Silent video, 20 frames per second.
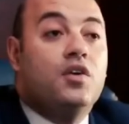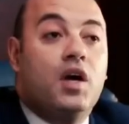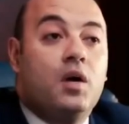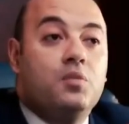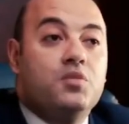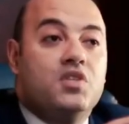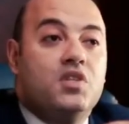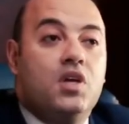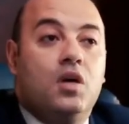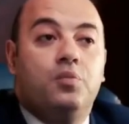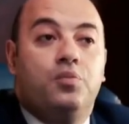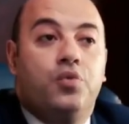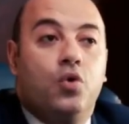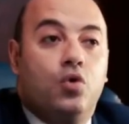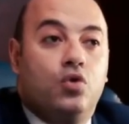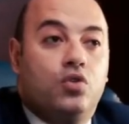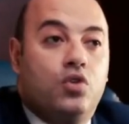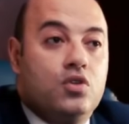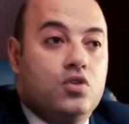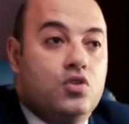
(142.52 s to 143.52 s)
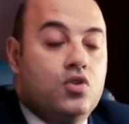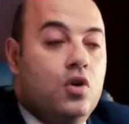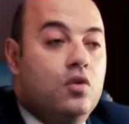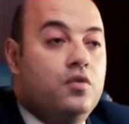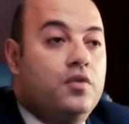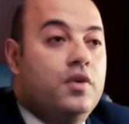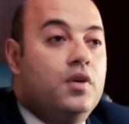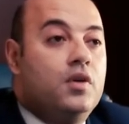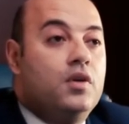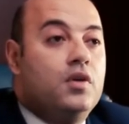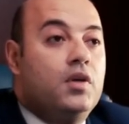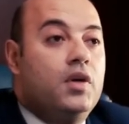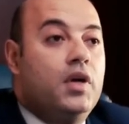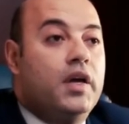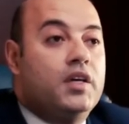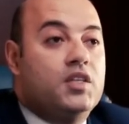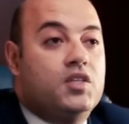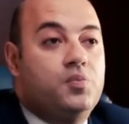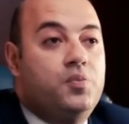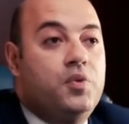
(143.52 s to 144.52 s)
comes the importance of an
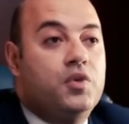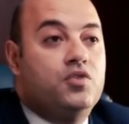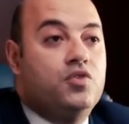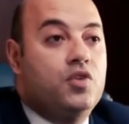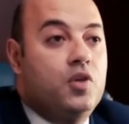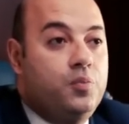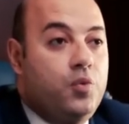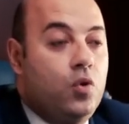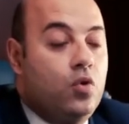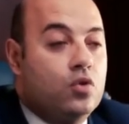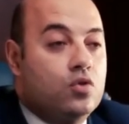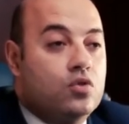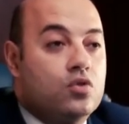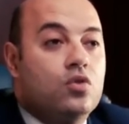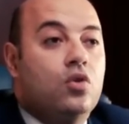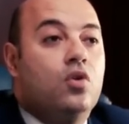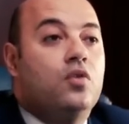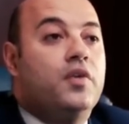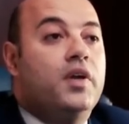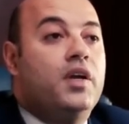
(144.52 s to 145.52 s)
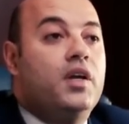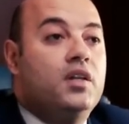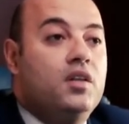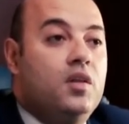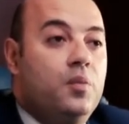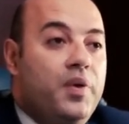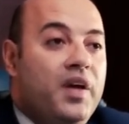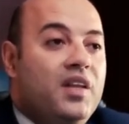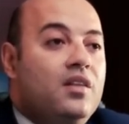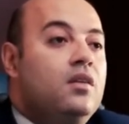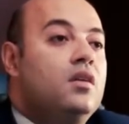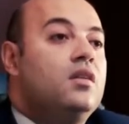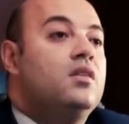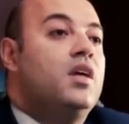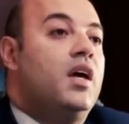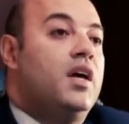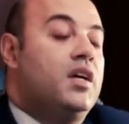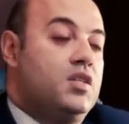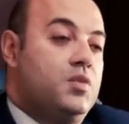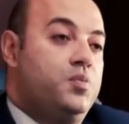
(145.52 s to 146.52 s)
expert report, of an independent
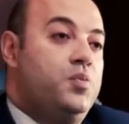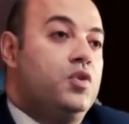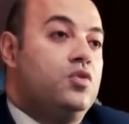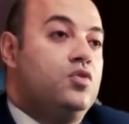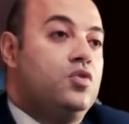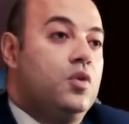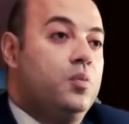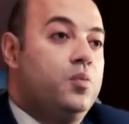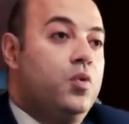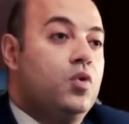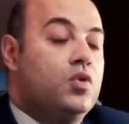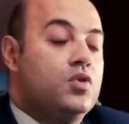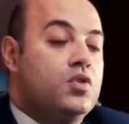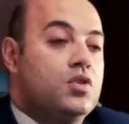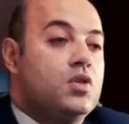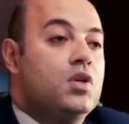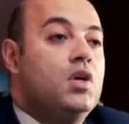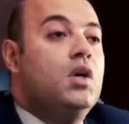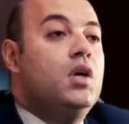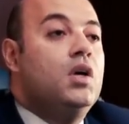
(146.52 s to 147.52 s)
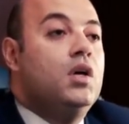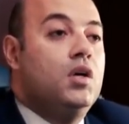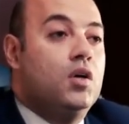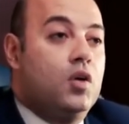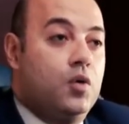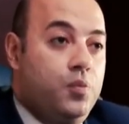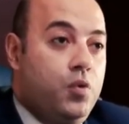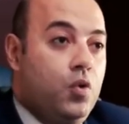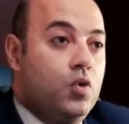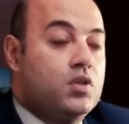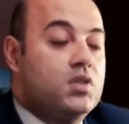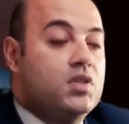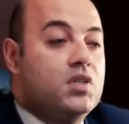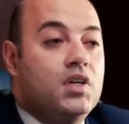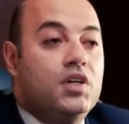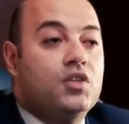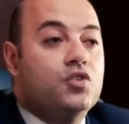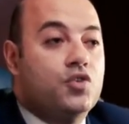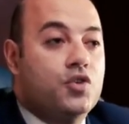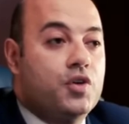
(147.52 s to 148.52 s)
expert report, a report
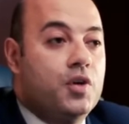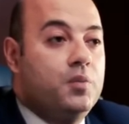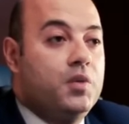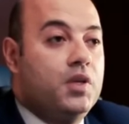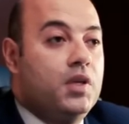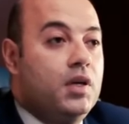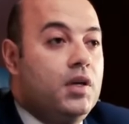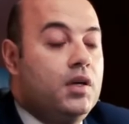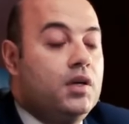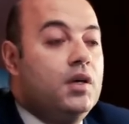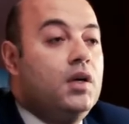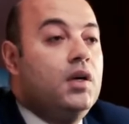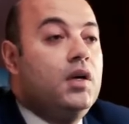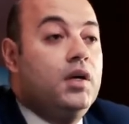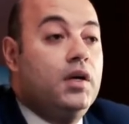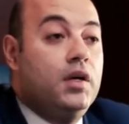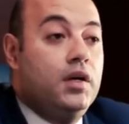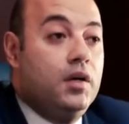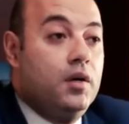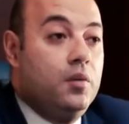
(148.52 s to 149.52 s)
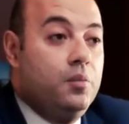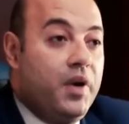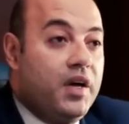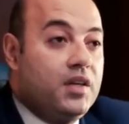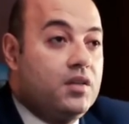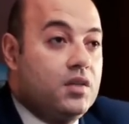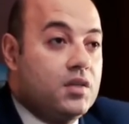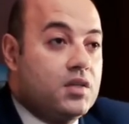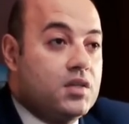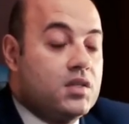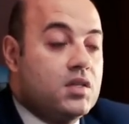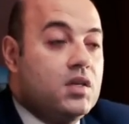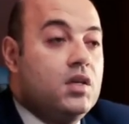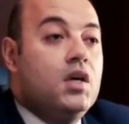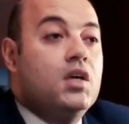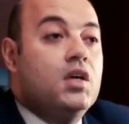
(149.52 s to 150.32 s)
in criminal matters.